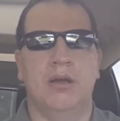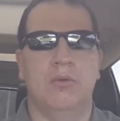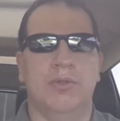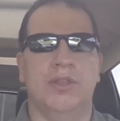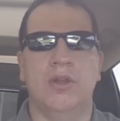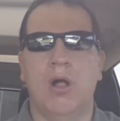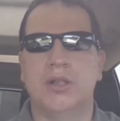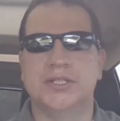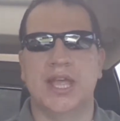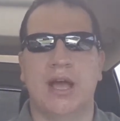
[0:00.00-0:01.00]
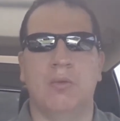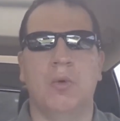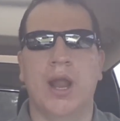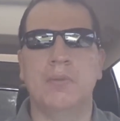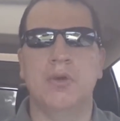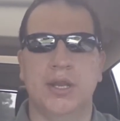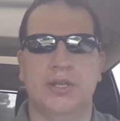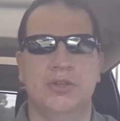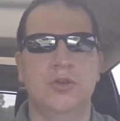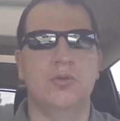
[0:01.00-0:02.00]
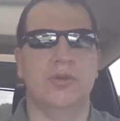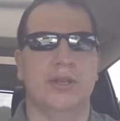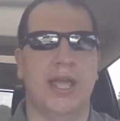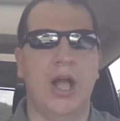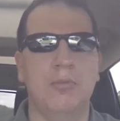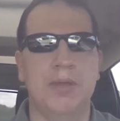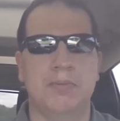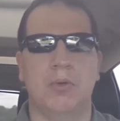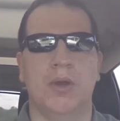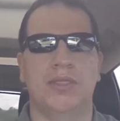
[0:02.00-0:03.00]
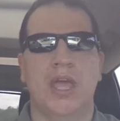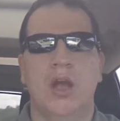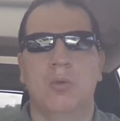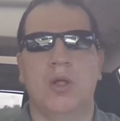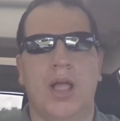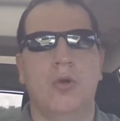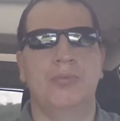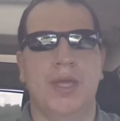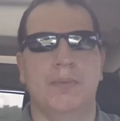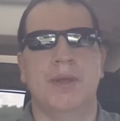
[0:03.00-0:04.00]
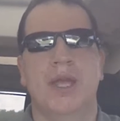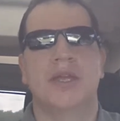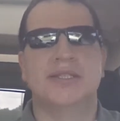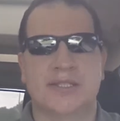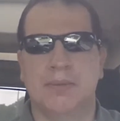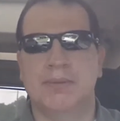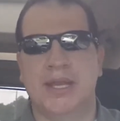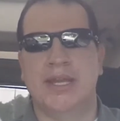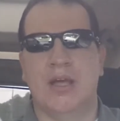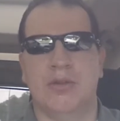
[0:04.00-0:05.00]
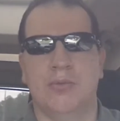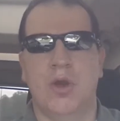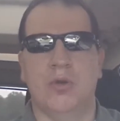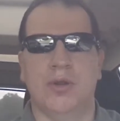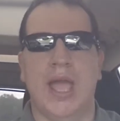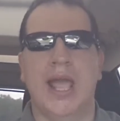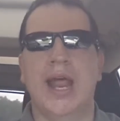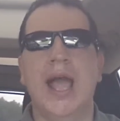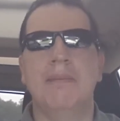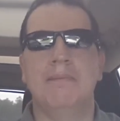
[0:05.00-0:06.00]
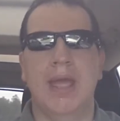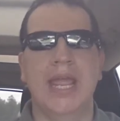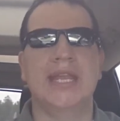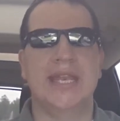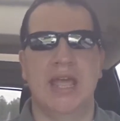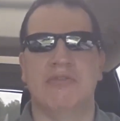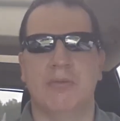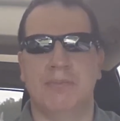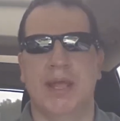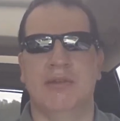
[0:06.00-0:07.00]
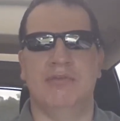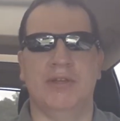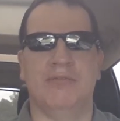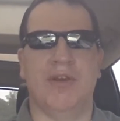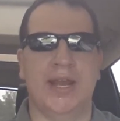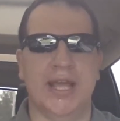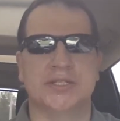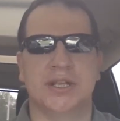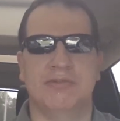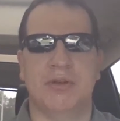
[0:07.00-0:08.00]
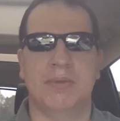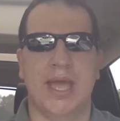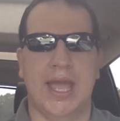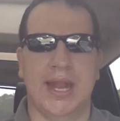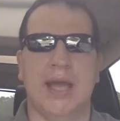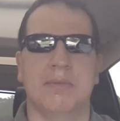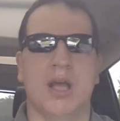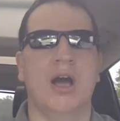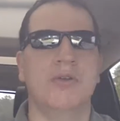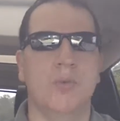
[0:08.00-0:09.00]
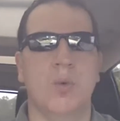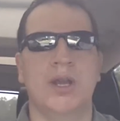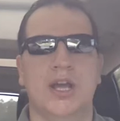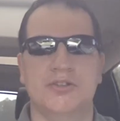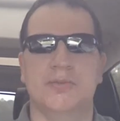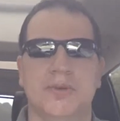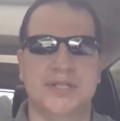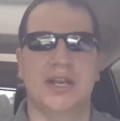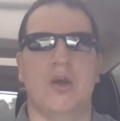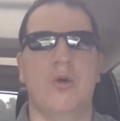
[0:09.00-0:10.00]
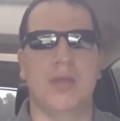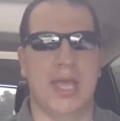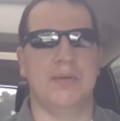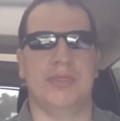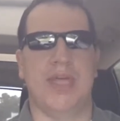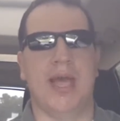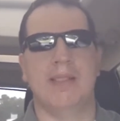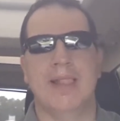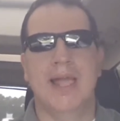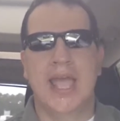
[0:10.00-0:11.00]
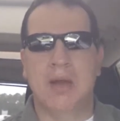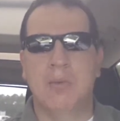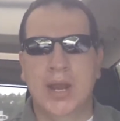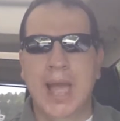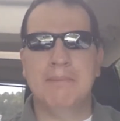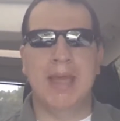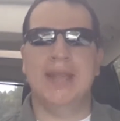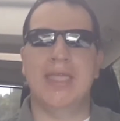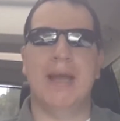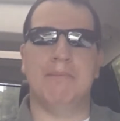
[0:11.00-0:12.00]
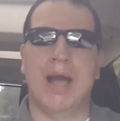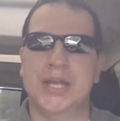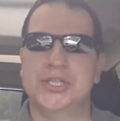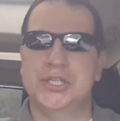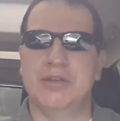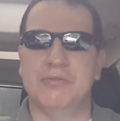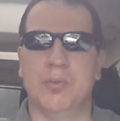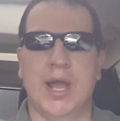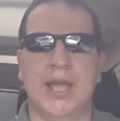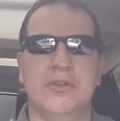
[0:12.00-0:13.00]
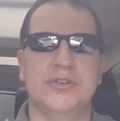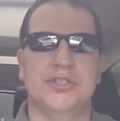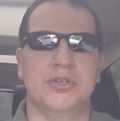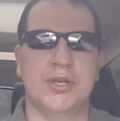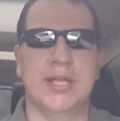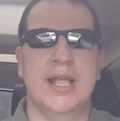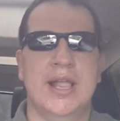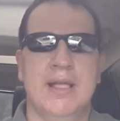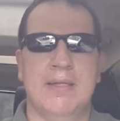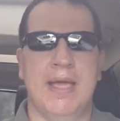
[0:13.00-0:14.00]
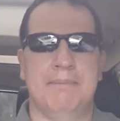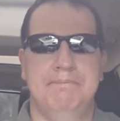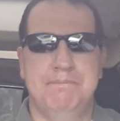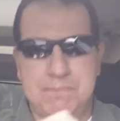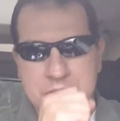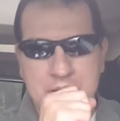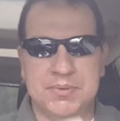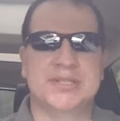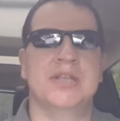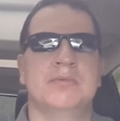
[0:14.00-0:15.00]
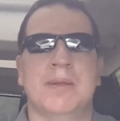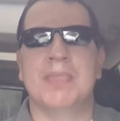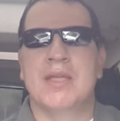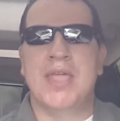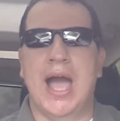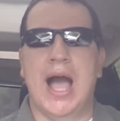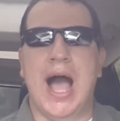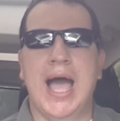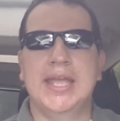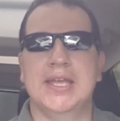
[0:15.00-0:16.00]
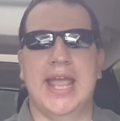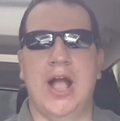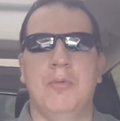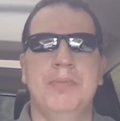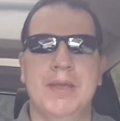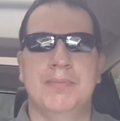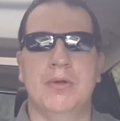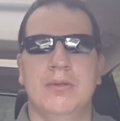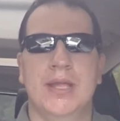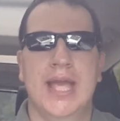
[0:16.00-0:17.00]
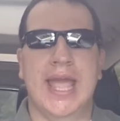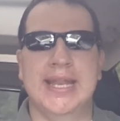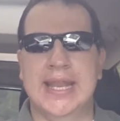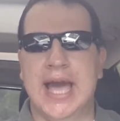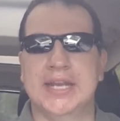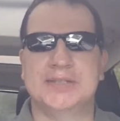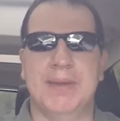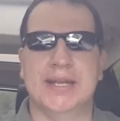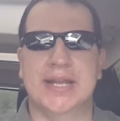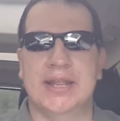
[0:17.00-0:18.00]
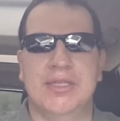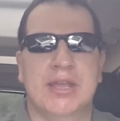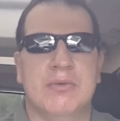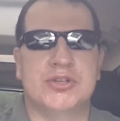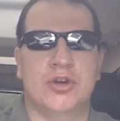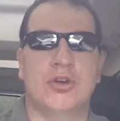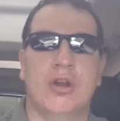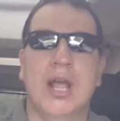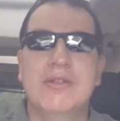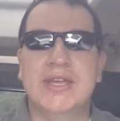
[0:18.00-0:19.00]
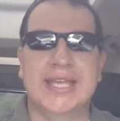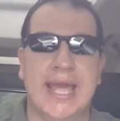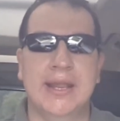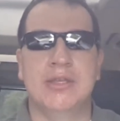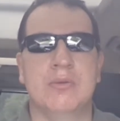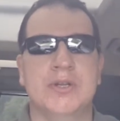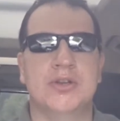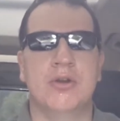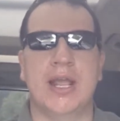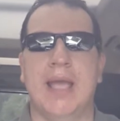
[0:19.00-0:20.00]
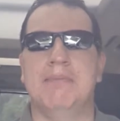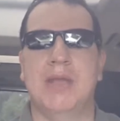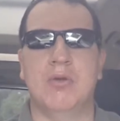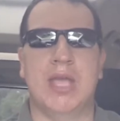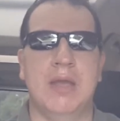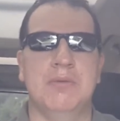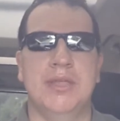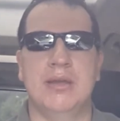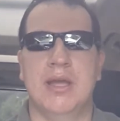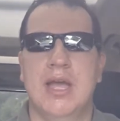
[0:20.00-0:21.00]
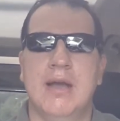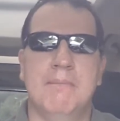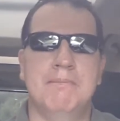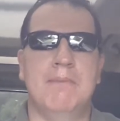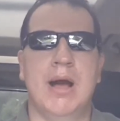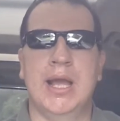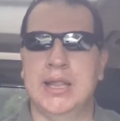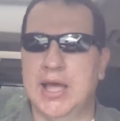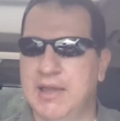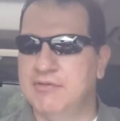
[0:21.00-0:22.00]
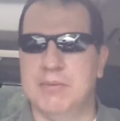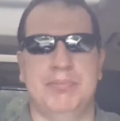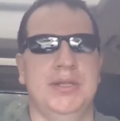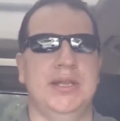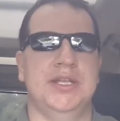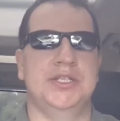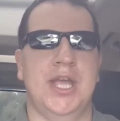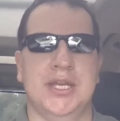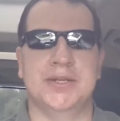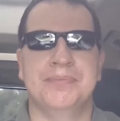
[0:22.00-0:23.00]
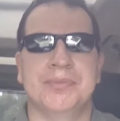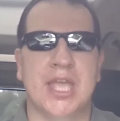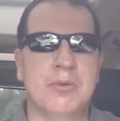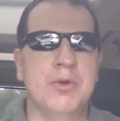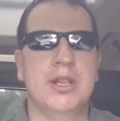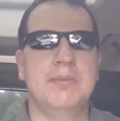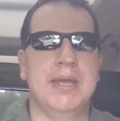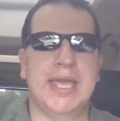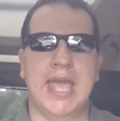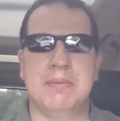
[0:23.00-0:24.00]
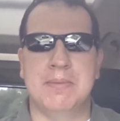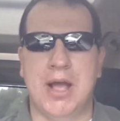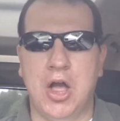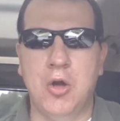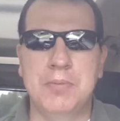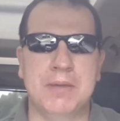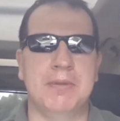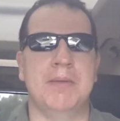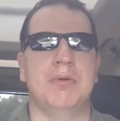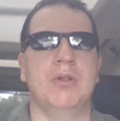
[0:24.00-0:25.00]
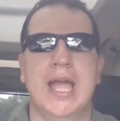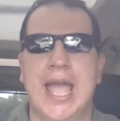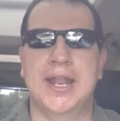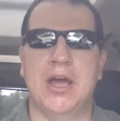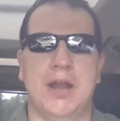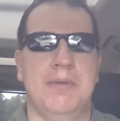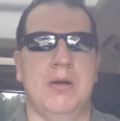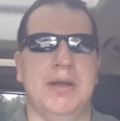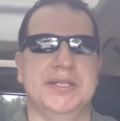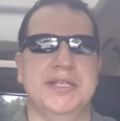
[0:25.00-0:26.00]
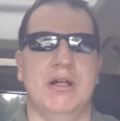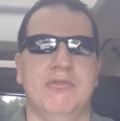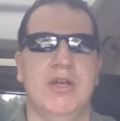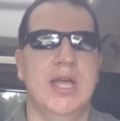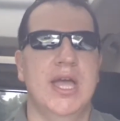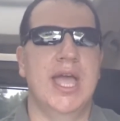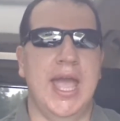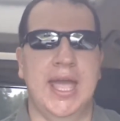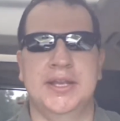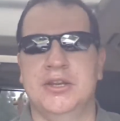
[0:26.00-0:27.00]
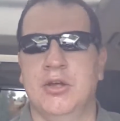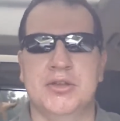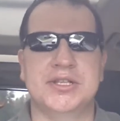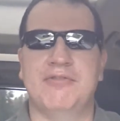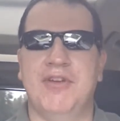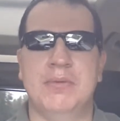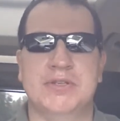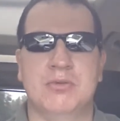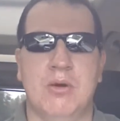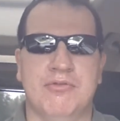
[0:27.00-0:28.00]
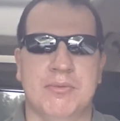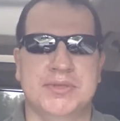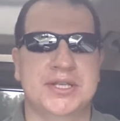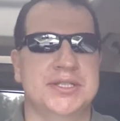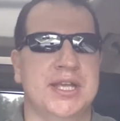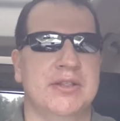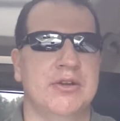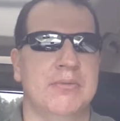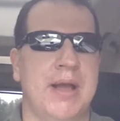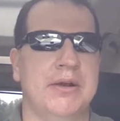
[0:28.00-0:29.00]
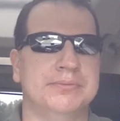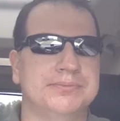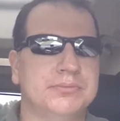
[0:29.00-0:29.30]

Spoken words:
with the knowledge that what I'm going to do and help people with will help them someday down the road. And I may never benefit financially from that, and I'm 100% okay with that. And when I made that mind shift, when I understood that that I could help people and not expect anything in return, or not even get anything in return, and be okay with it, my life completely changed. It really became about helping people and not about myself. And you know, there's that famous quote from Zig Ziglar about,